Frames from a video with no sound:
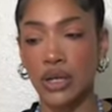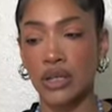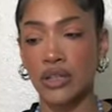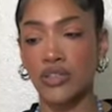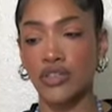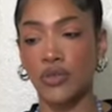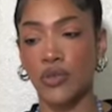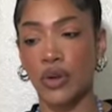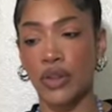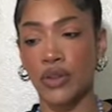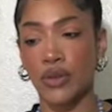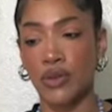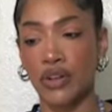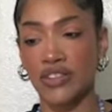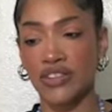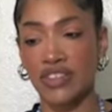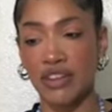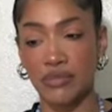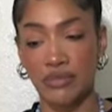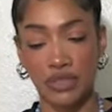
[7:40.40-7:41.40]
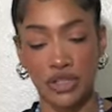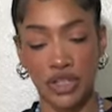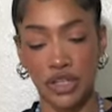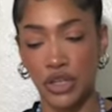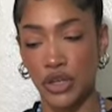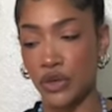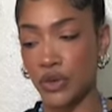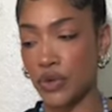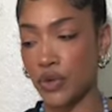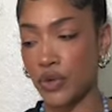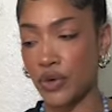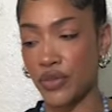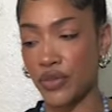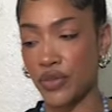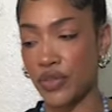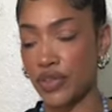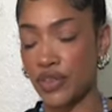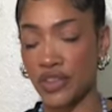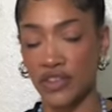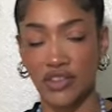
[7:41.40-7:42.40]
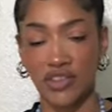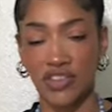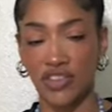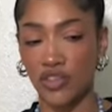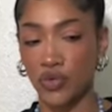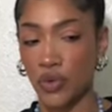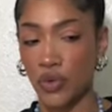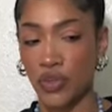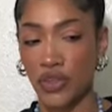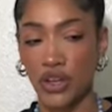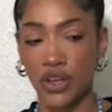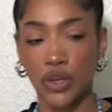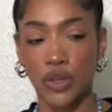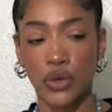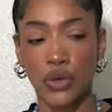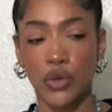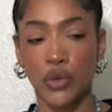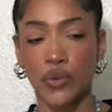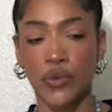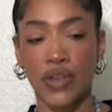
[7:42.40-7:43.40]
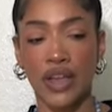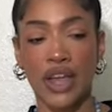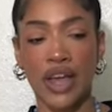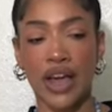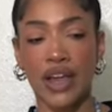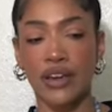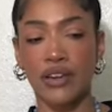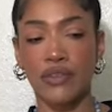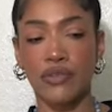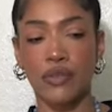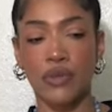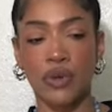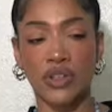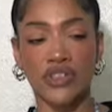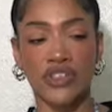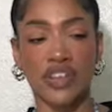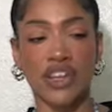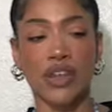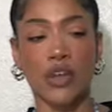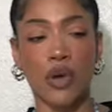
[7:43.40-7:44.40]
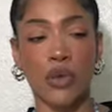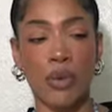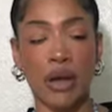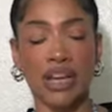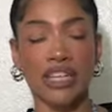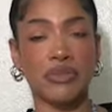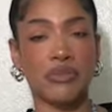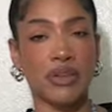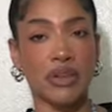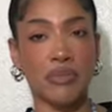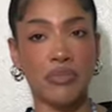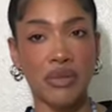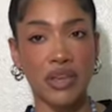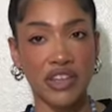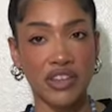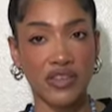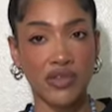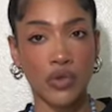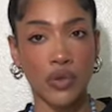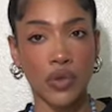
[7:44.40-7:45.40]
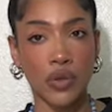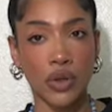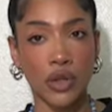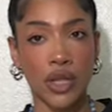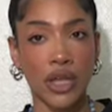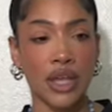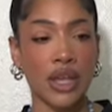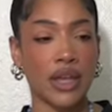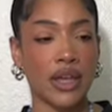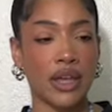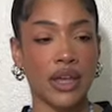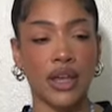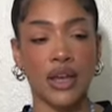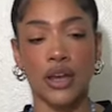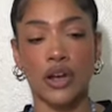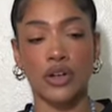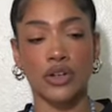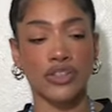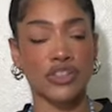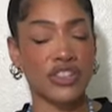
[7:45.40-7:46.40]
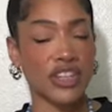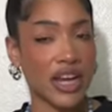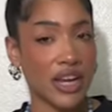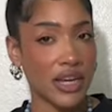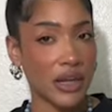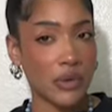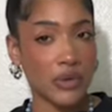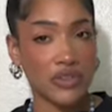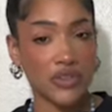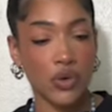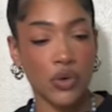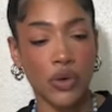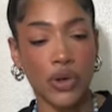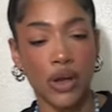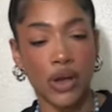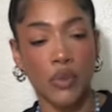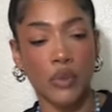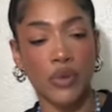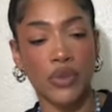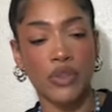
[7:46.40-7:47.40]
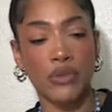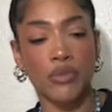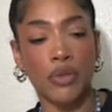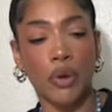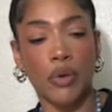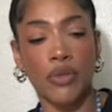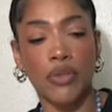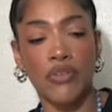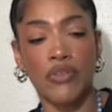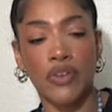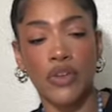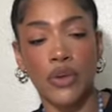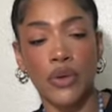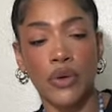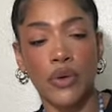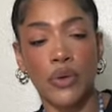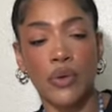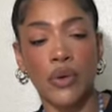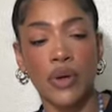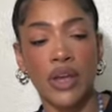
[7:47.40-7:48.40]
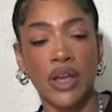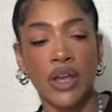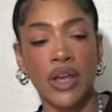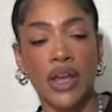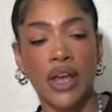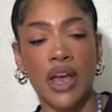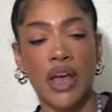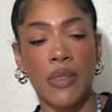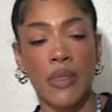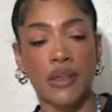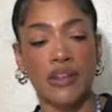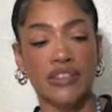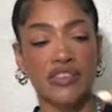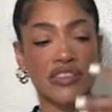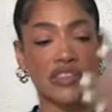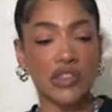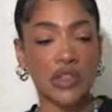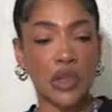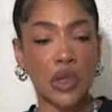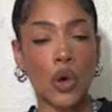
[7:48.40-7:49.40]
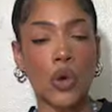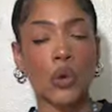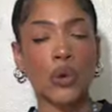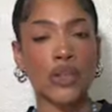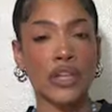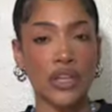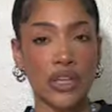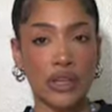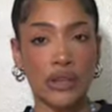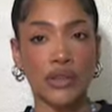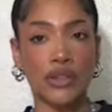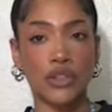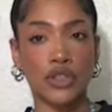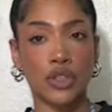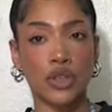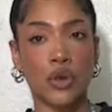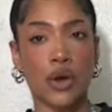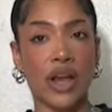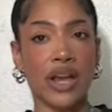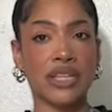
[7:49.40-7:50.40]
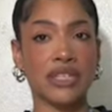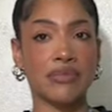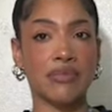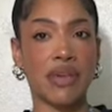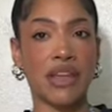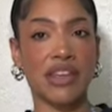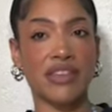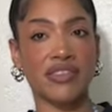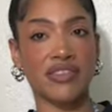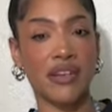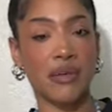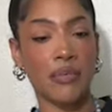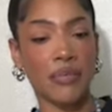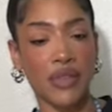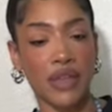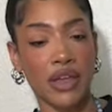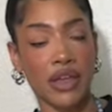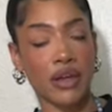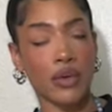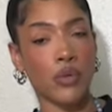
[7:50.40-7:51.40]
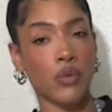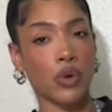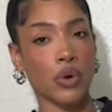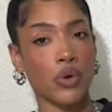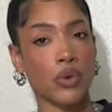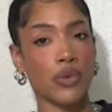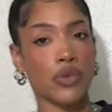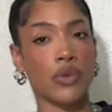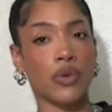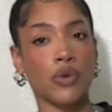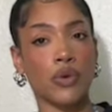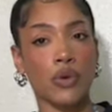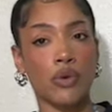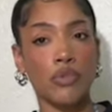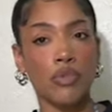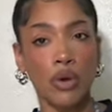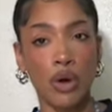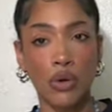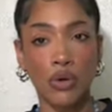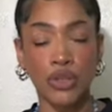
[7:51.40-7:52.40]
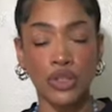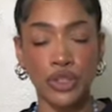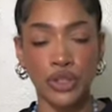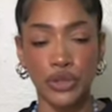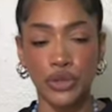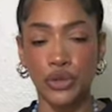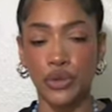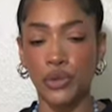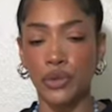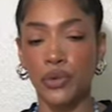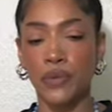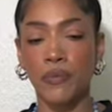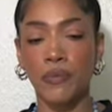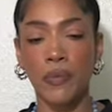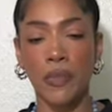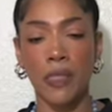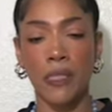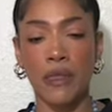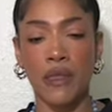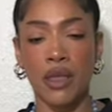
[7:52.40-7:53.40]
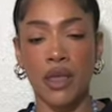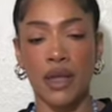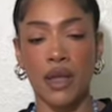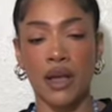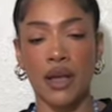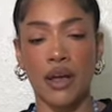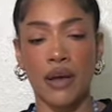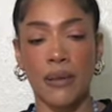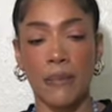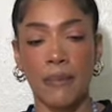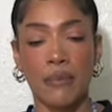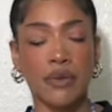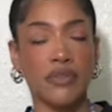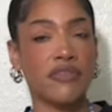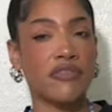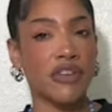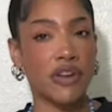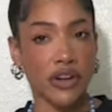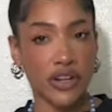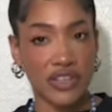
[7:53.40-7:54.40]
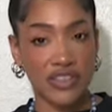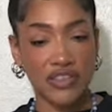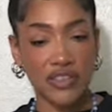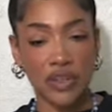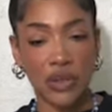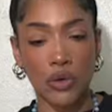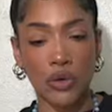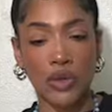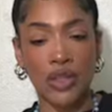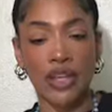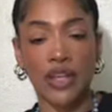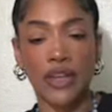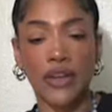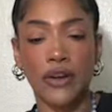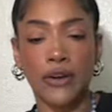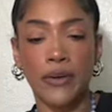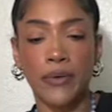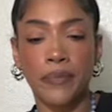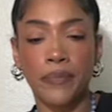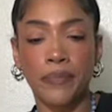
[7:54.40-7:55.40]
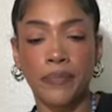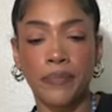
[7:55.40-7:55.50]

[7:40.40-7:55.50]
So whether it's them to you or this is just what they do, they kind of once again go back to being peaceful and understanding what's going on with the both of you and then slowly trying to make something work with you or approach you, um, but very slowly here.